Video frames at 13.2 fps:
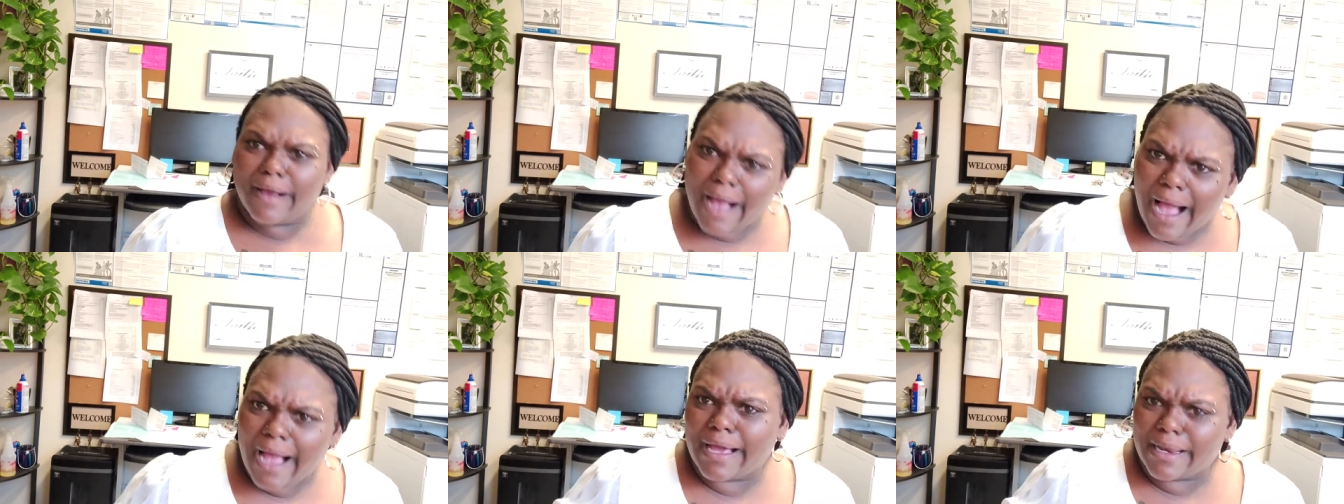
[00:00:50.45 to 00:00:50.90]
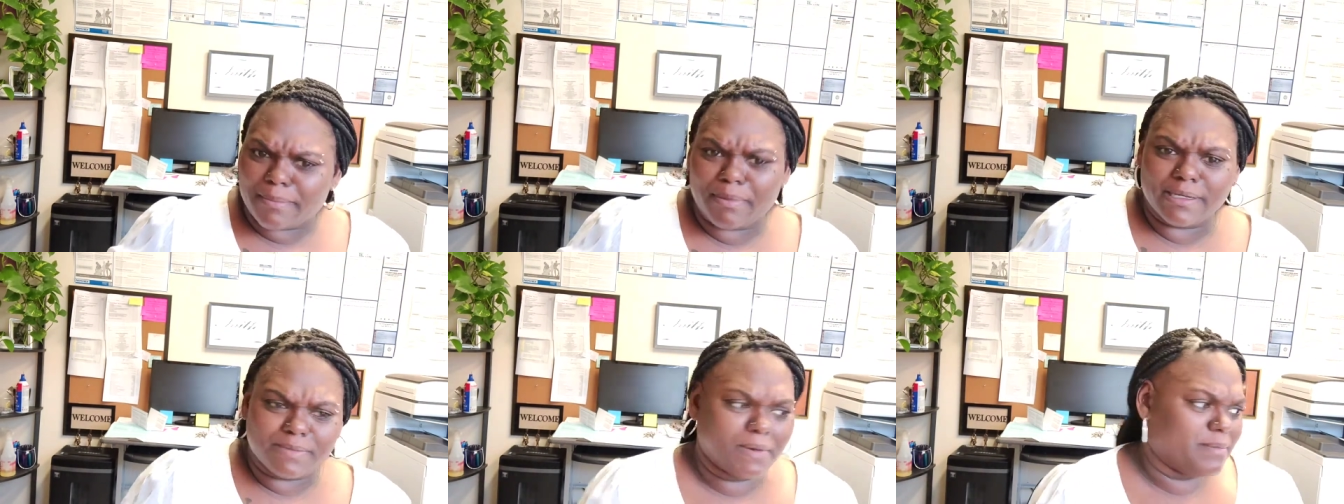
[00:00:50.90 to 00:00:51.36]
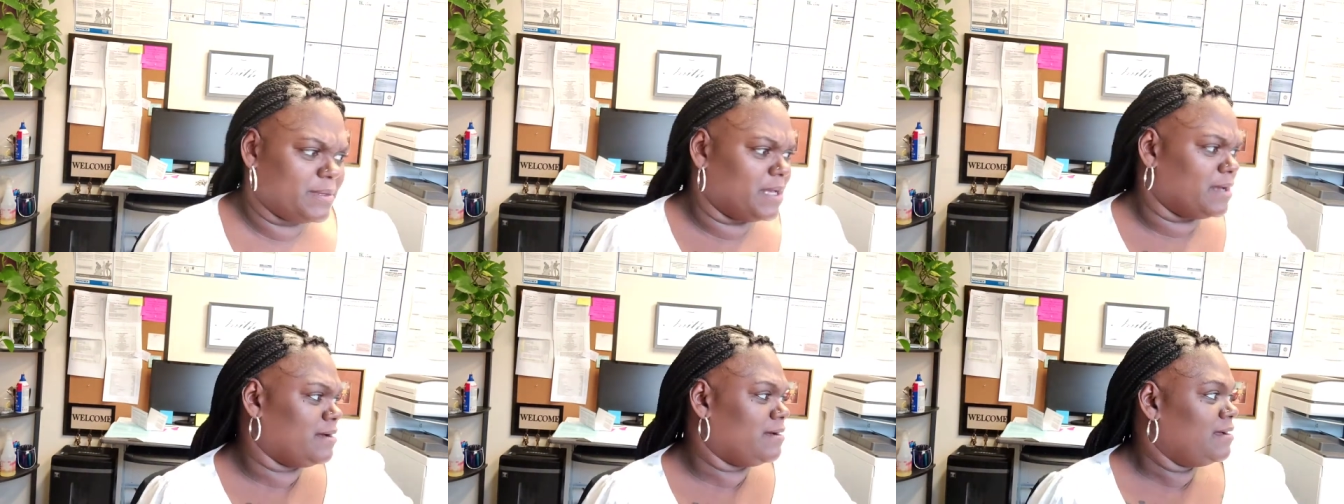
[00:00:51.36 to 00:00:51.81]
I got a breast pump,
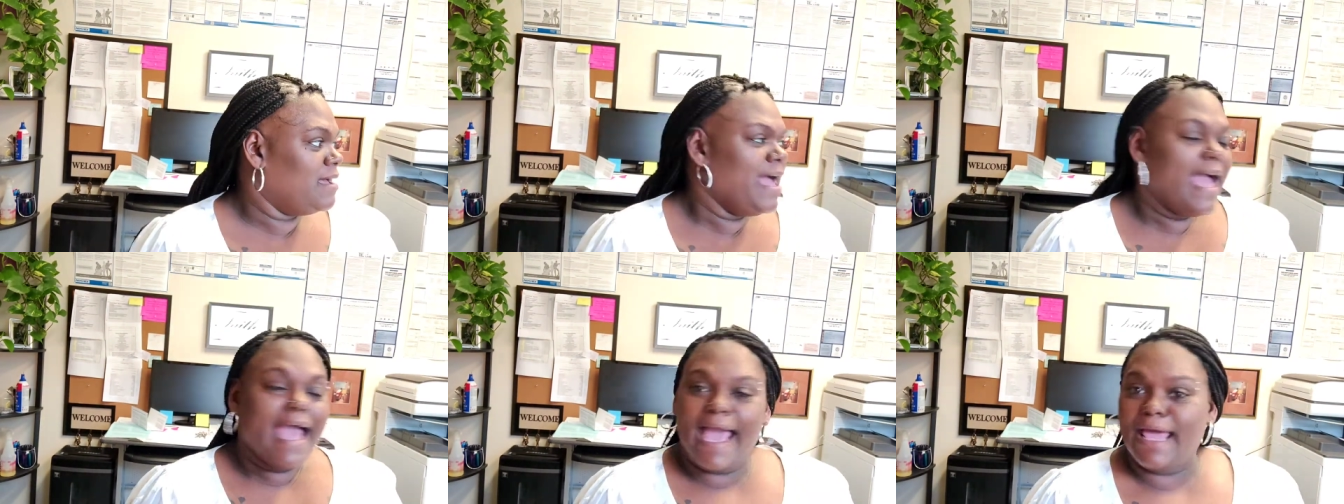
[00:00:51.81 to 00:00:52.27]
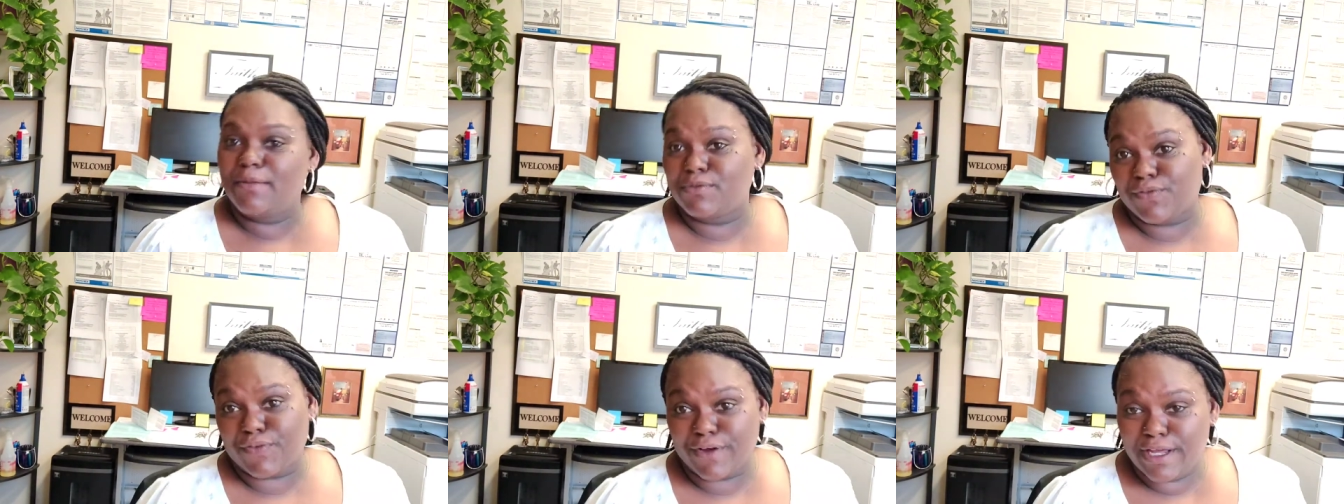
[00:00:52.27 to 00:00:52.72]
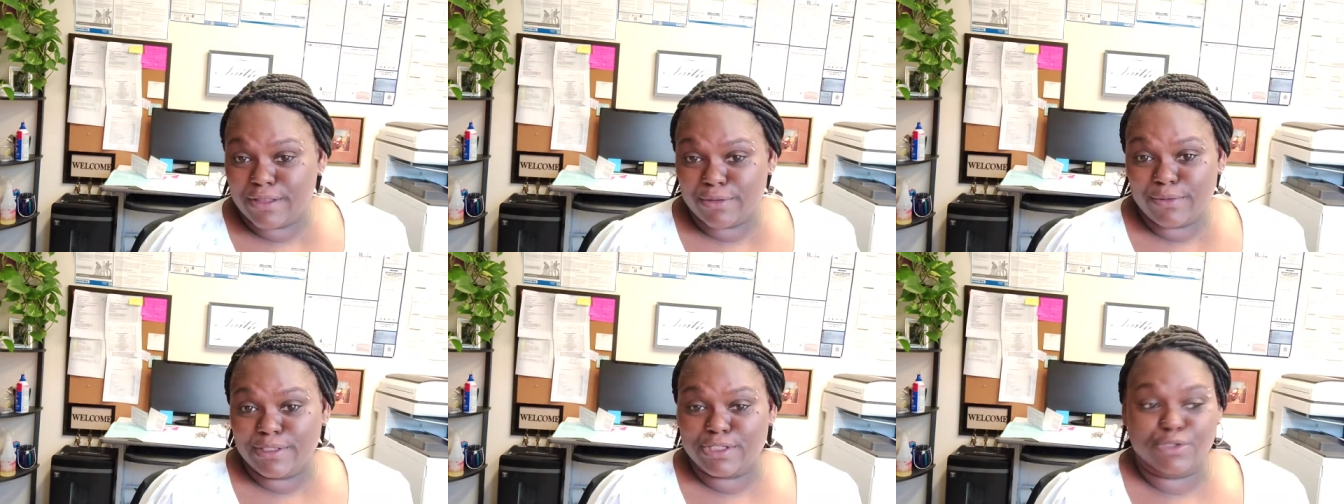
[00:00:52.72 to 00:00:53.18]
y'all. And it was free
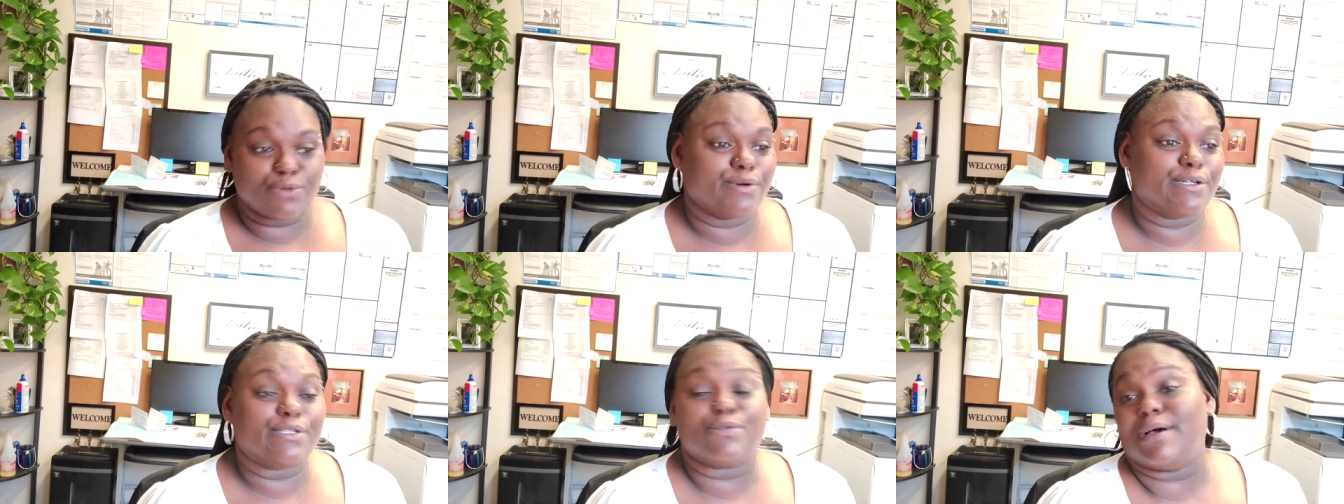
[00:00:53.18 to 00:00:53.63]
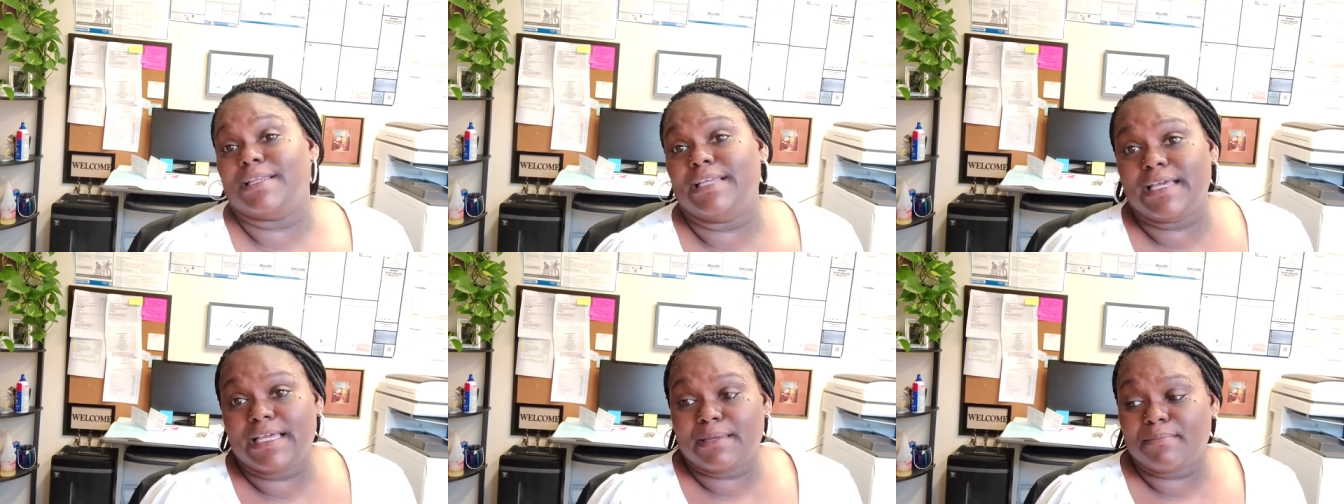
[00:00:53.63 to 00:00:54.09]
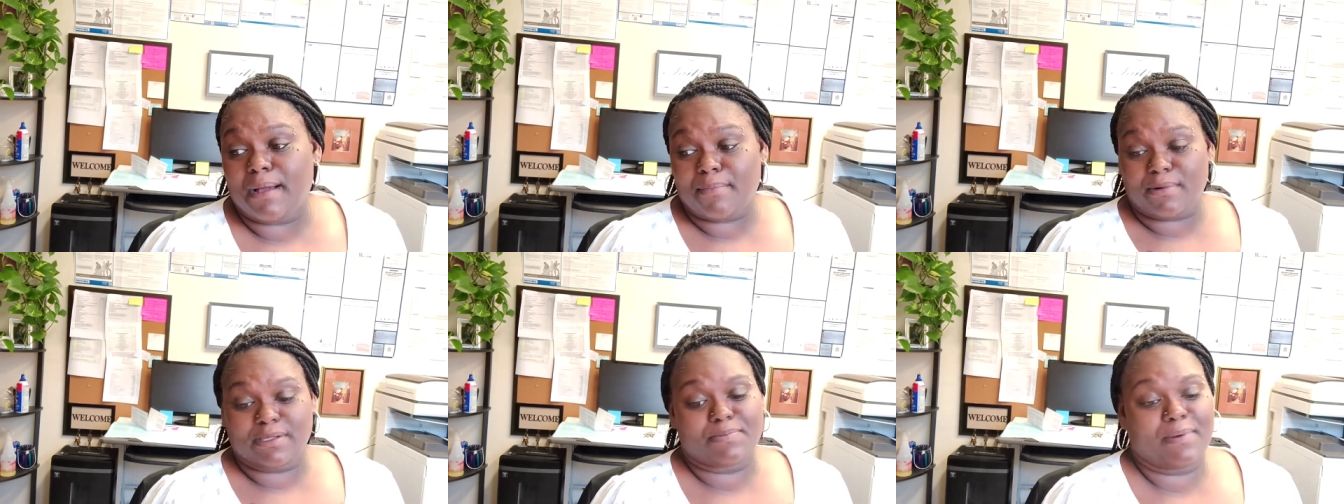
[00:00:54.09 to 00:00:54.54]
through insurance. So I did get my
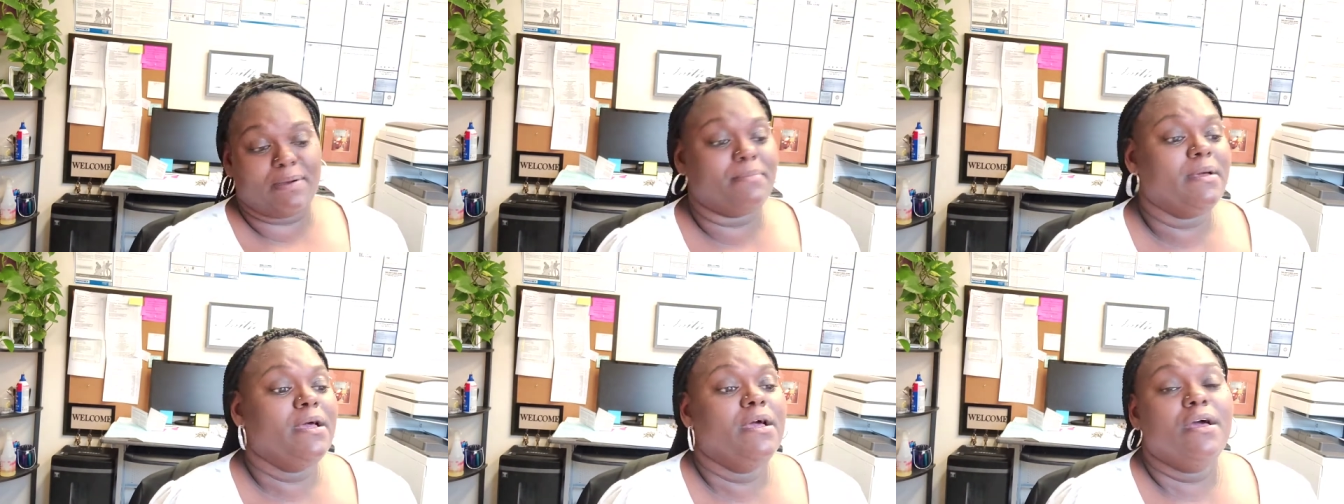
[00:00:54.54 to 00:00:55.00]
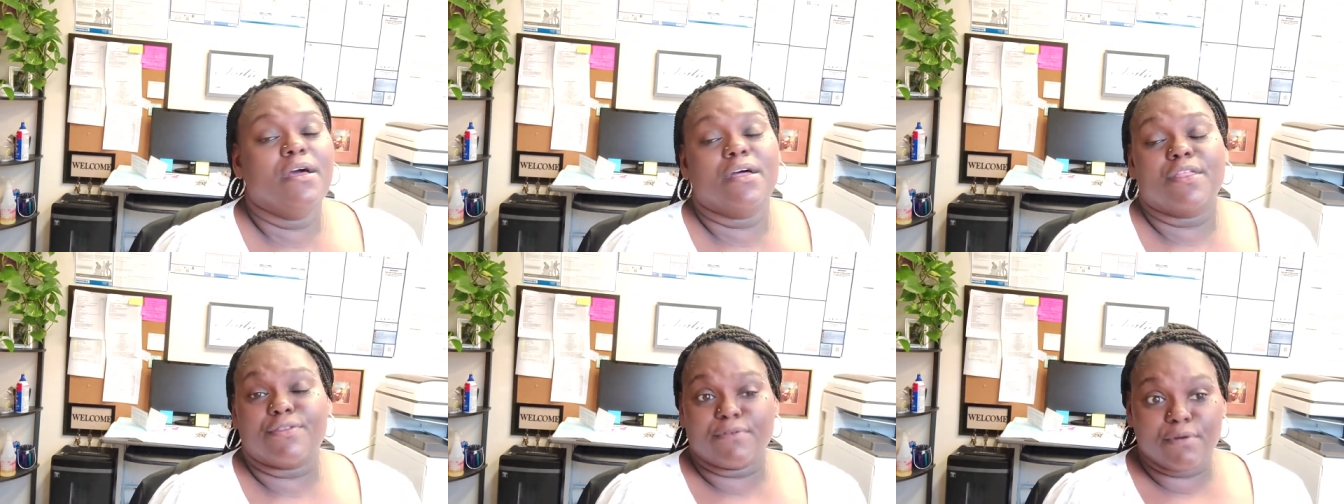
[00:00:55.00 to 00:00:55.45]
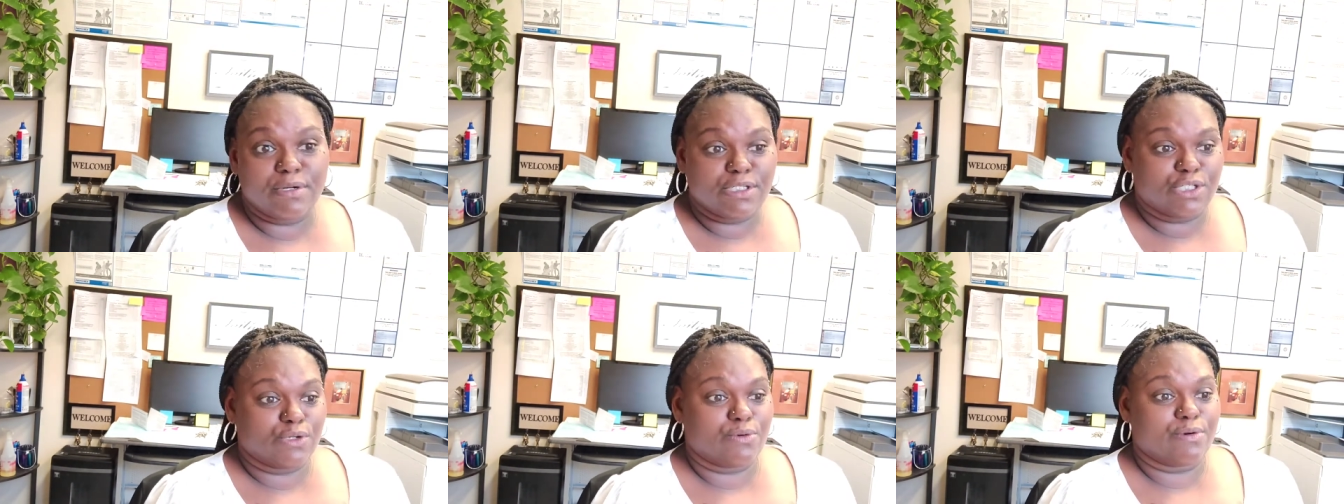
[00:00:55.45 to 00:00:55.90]
breast pump through
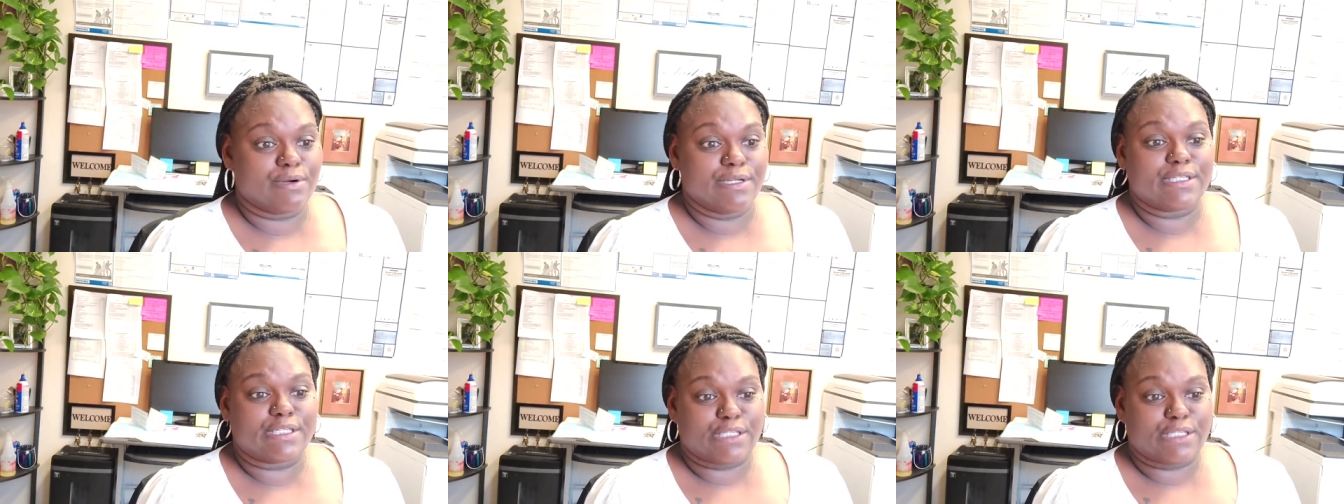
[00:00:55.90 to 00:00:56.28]
insurance.